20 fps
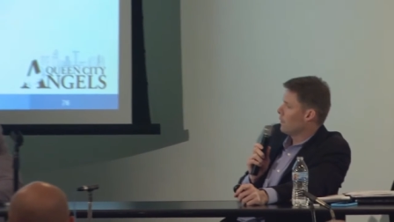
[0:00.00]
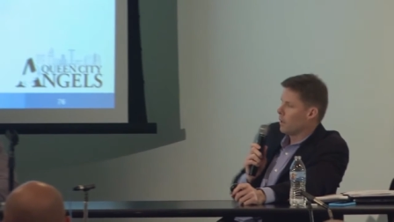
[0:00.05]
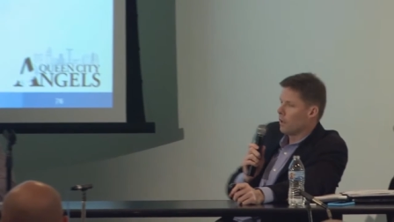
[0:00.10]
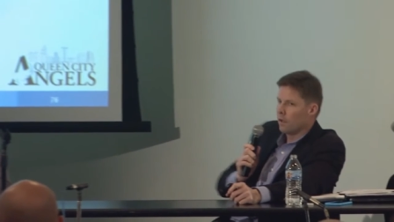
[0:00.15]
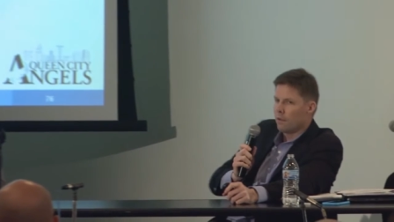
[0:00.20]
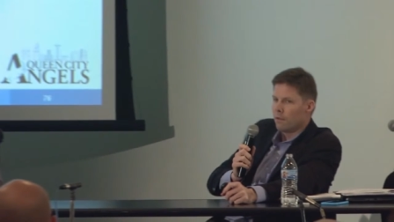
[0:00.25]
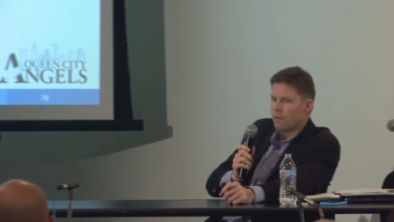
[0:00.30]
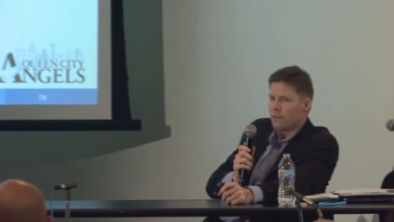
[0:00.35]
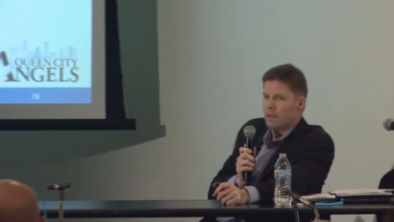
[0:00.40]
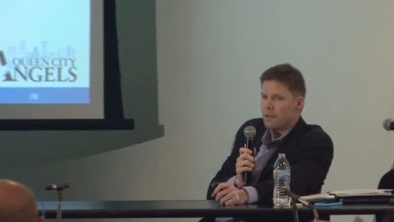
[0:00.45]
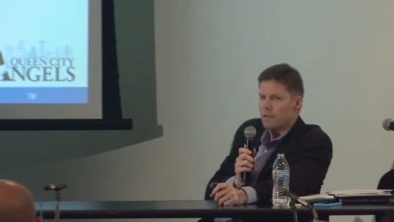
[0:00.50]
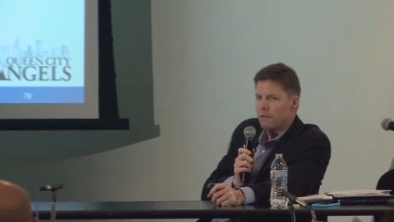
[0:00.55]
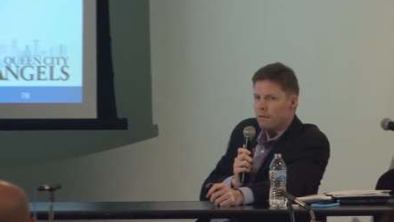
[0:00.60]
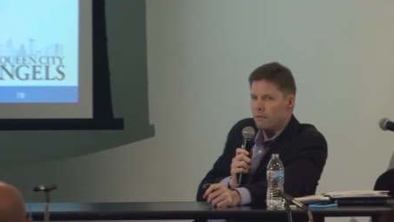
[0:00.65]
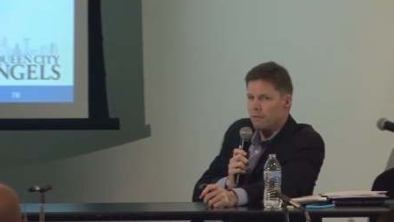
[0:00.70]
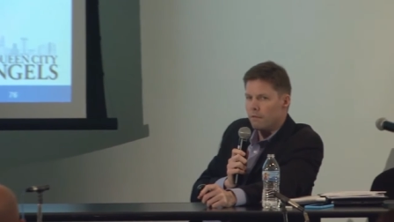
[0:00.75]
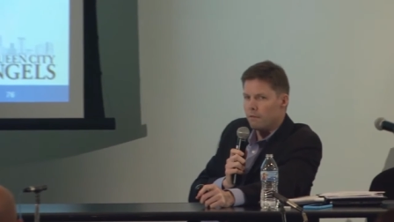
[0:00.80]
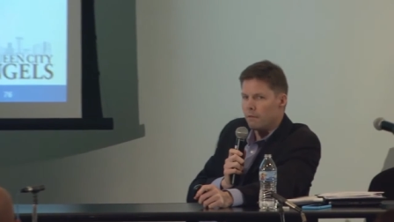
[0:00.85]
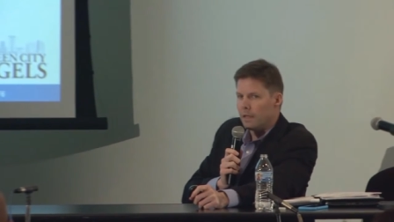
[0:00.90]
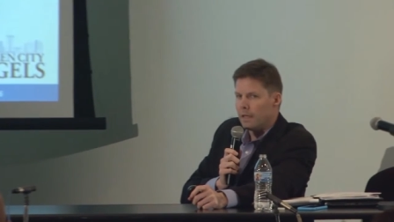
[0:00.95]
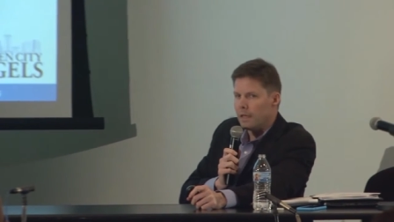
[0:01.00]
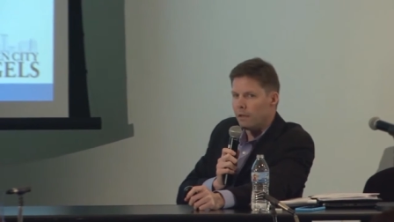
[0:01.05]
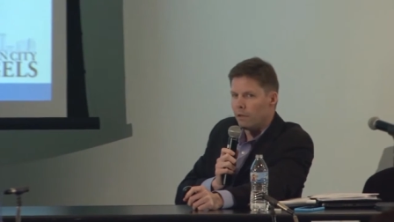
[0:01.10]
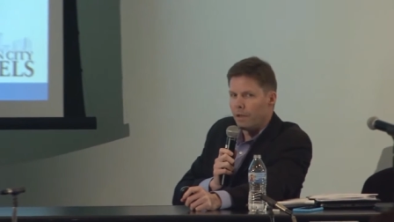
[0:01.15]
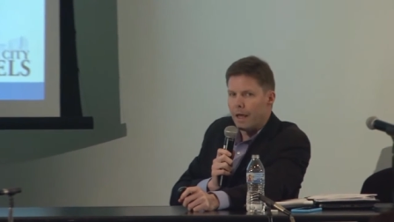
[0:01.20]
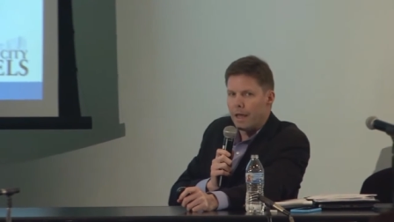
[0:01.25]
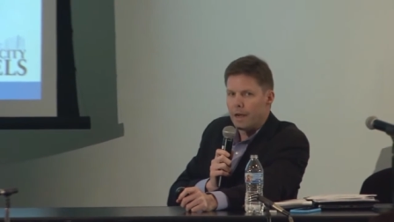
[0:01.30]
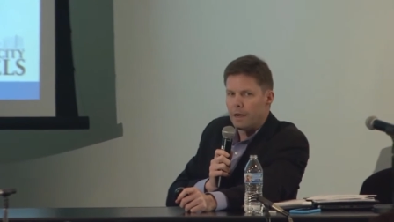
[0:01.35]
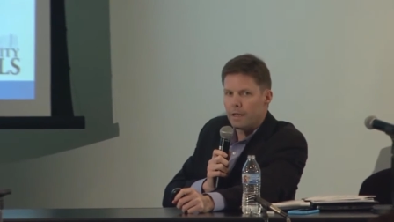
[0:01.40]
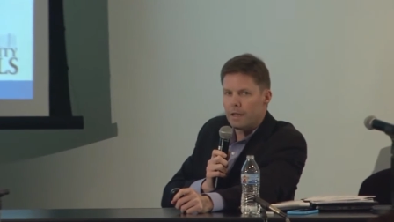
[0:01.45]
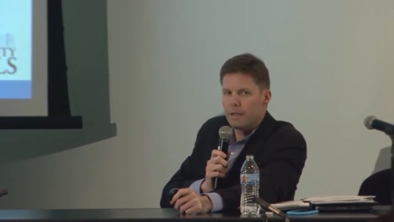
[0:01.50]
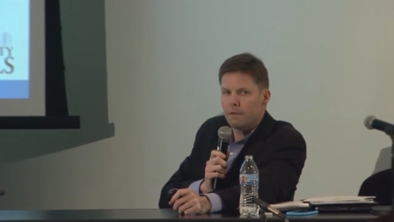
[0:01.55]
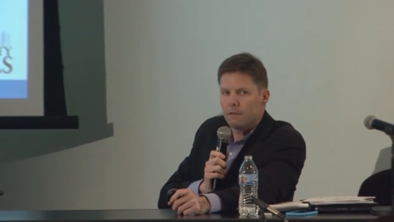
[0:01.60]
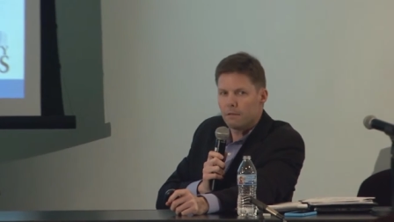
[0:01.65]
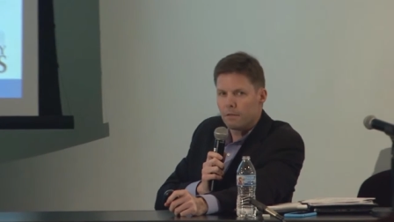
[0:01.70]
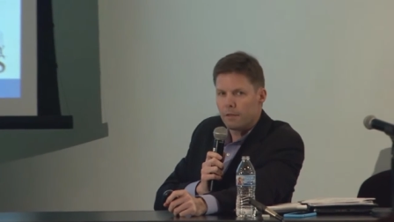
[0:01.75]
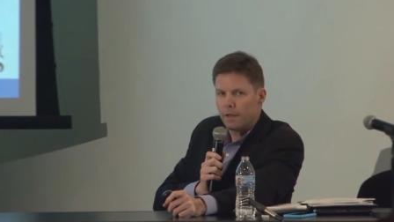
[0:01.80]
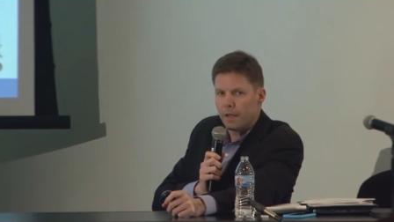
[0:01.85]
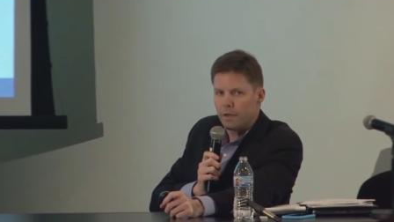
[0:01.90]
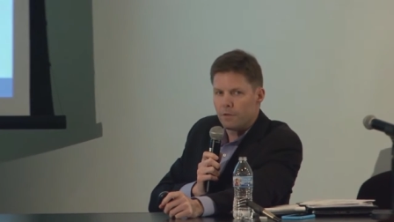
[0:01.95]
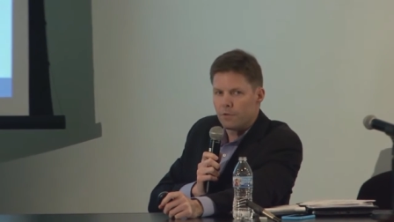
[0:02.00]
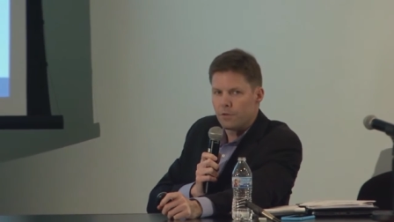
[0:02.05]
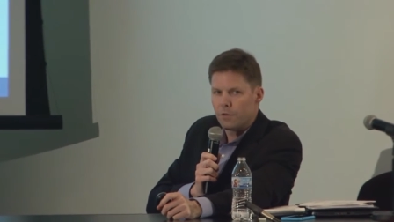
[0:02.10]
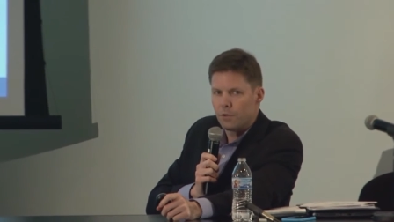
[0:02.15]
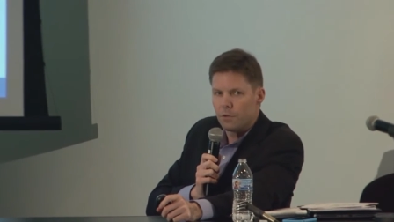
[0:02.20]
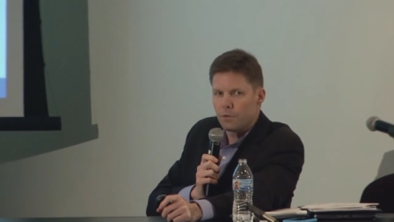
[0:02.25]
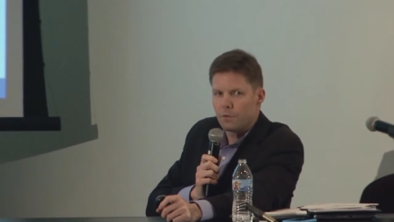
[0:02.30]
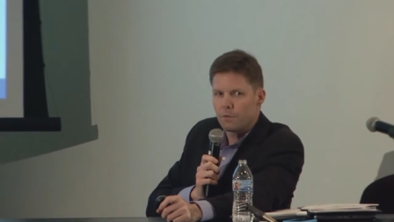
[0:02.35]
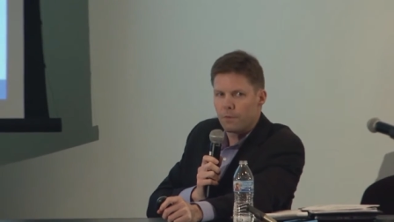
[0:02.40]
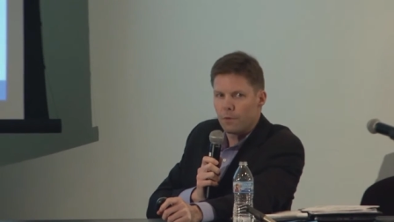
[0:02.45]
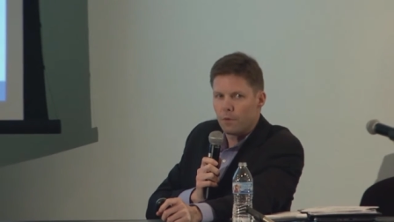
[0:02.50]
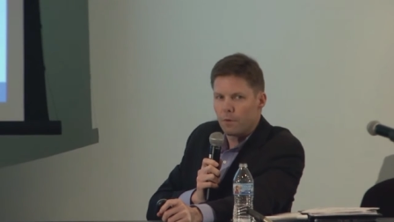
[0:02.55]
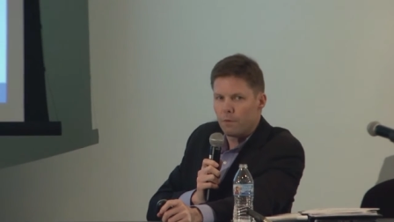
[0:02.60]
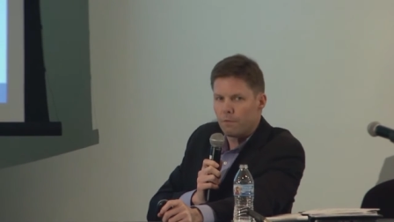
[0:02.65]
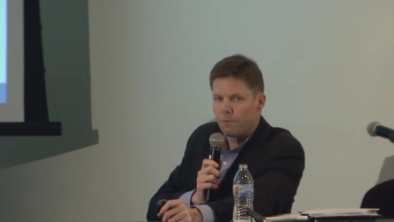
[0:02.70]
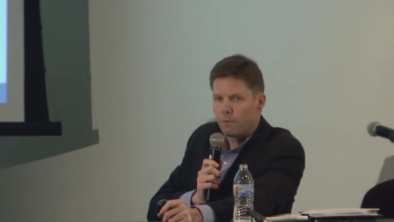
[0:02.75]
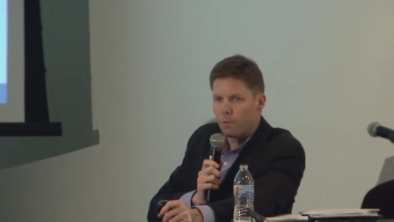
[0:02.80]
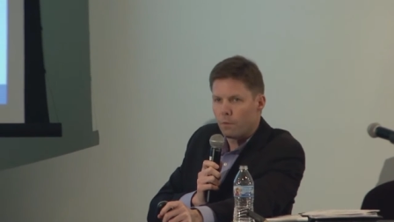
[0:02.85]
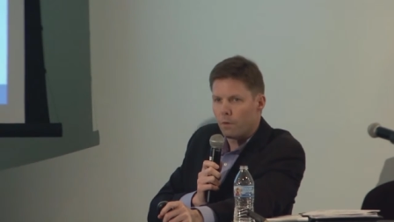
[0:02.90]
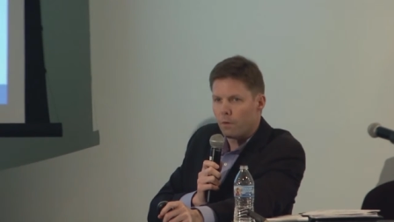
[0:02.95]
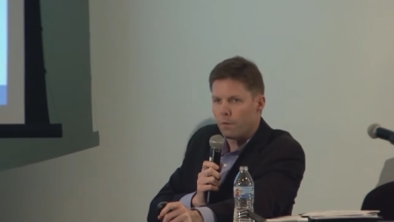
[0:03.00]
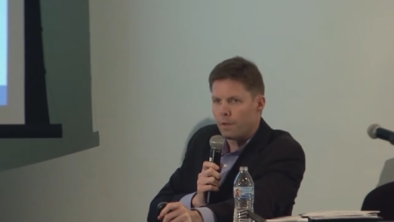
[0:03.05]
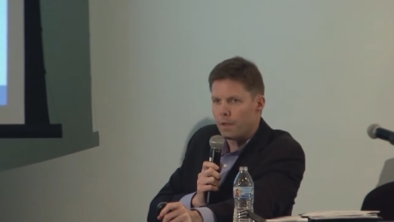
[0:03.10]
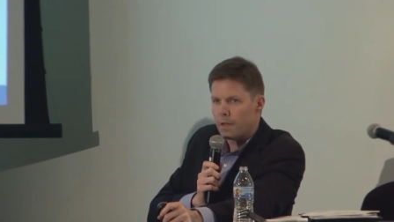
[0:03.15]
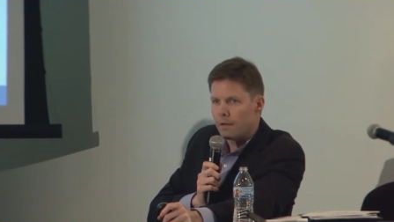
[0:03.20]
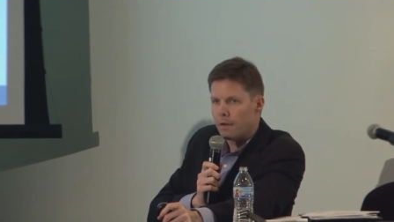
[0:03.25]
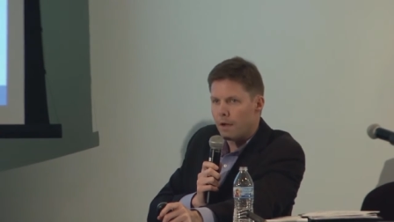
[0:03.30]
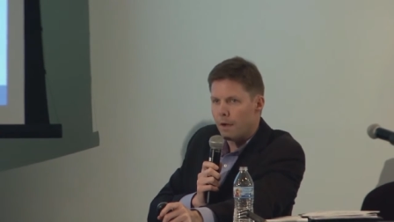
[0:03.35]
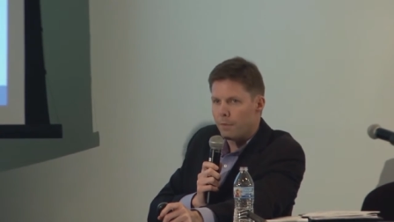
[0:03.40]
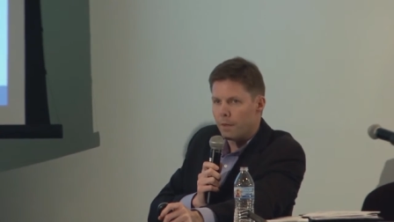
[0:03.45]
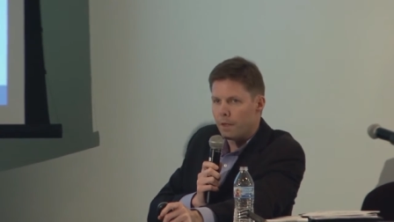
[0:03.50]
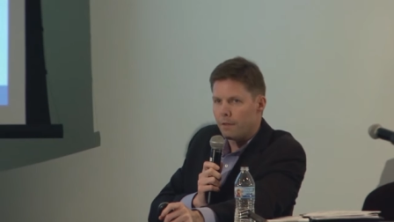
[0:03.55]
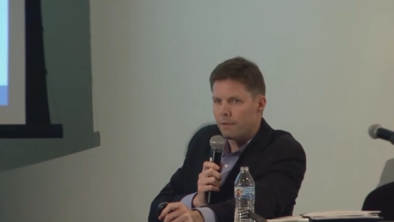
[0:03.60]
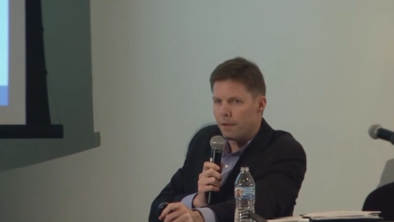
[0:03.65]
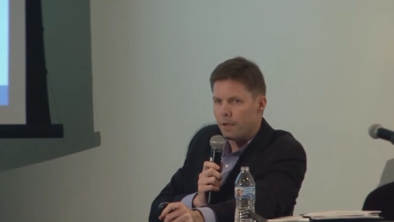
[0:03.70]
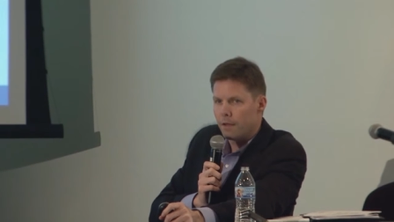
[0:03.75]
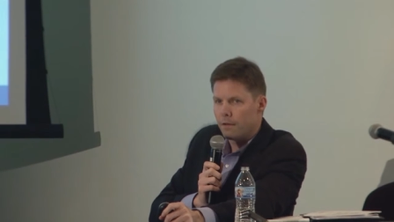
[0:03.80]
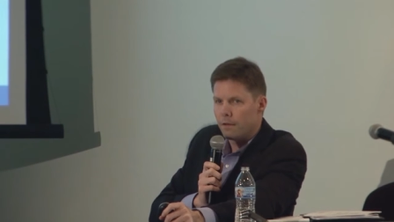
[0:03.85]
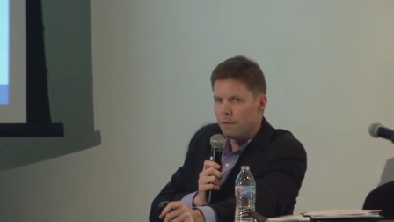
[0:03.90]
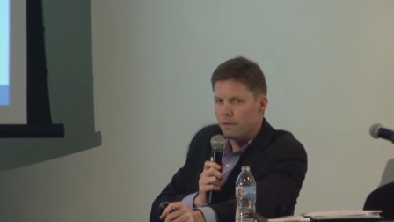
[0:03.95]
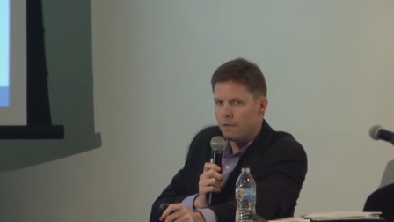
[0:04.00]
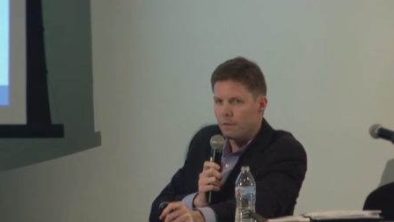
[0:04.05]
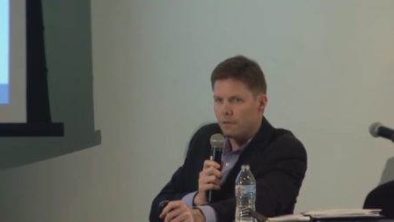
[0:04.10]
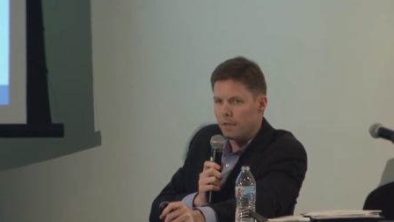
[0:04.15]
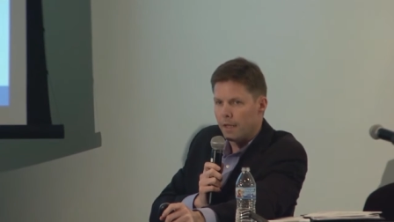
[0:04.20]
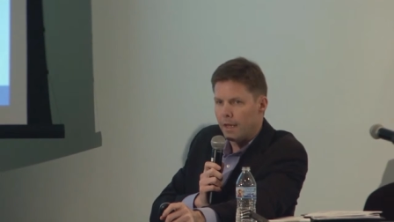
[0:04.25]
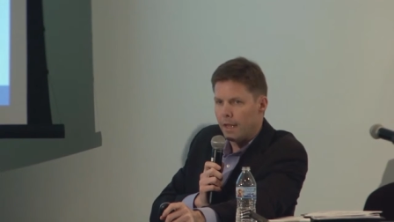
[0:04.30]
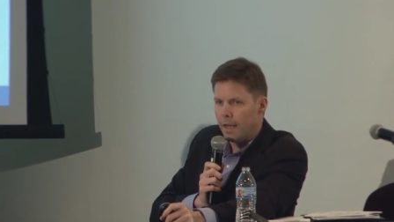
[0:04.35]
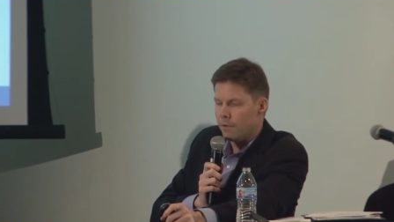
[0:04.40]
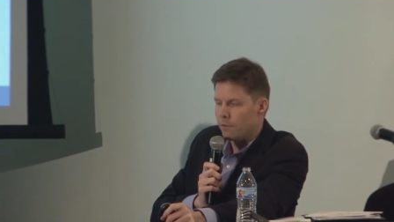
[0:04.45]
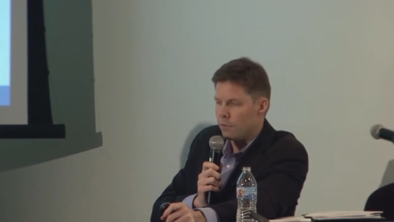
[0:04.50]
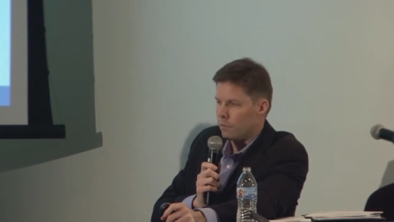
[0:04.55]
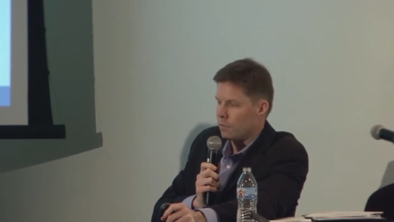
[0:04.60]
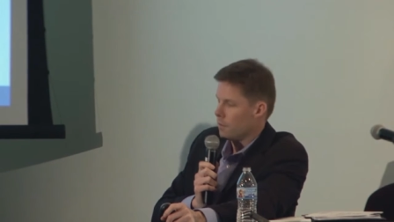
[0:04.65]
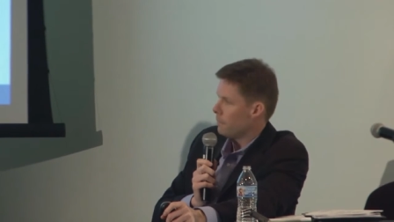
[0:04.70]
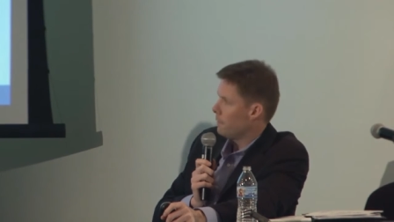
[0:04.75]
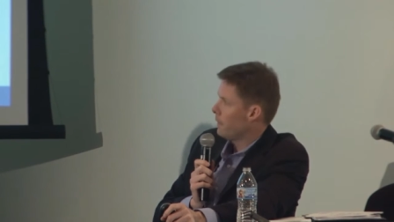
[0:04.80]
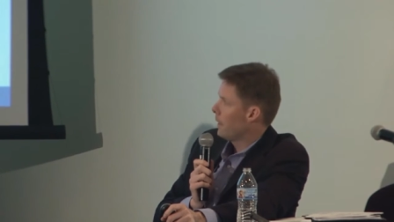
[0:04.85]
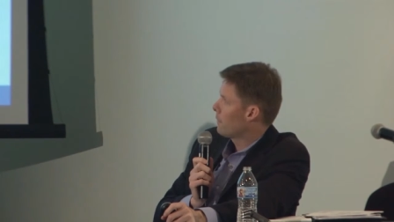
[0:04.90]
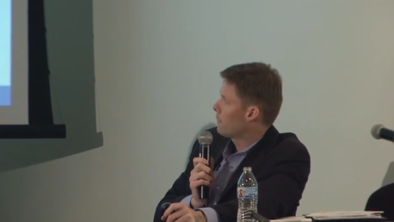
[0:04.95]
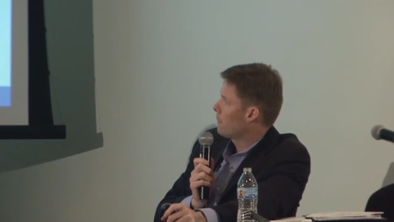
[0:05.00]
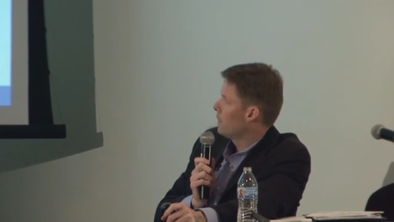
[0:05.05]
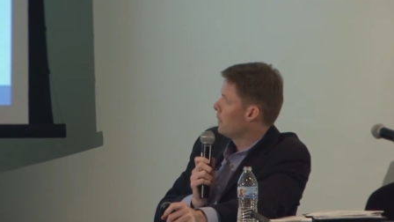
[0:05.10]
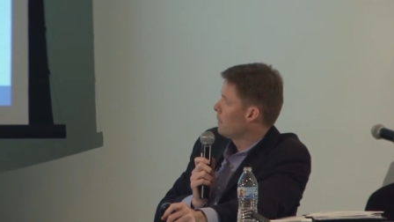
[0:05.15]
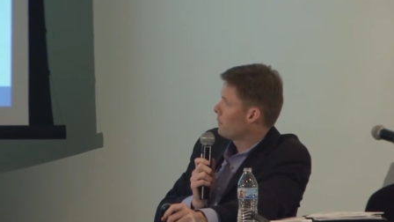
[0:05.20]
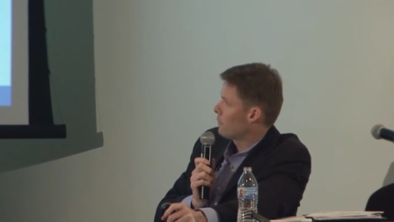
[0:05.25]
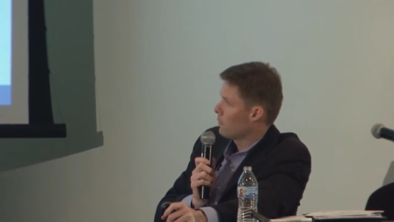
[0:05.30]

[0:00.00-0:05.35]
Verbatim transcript: the, the legal entity that is used for, for the company that, that angels invest in.